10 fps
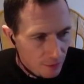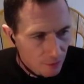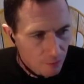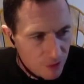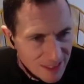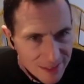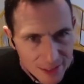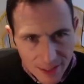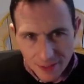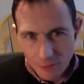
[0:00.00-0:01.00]

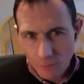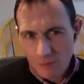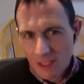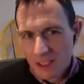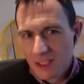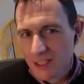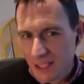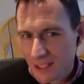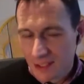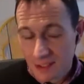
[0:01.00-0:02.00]
Recently, I think we've actually
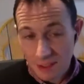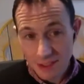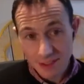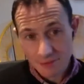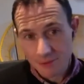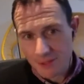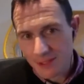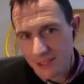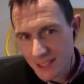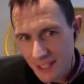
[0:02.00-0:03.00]
taken a slightly different
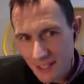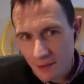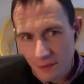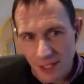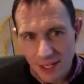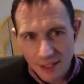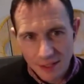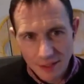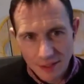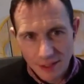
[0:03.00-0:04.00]
take on that,
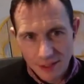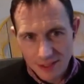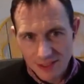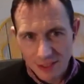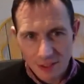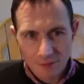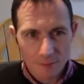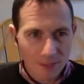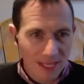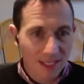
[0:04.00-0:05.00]
and that's to kind of
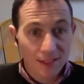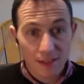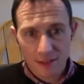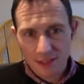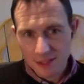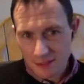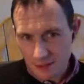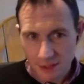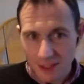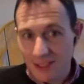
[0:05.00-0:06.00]
abandon this
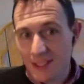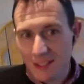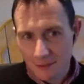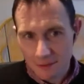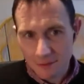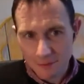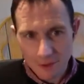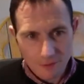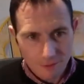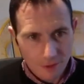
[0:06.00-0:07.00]
idea
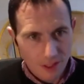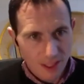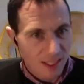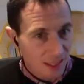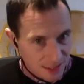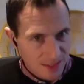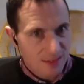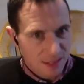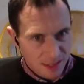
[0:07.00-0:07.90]
of okay, let's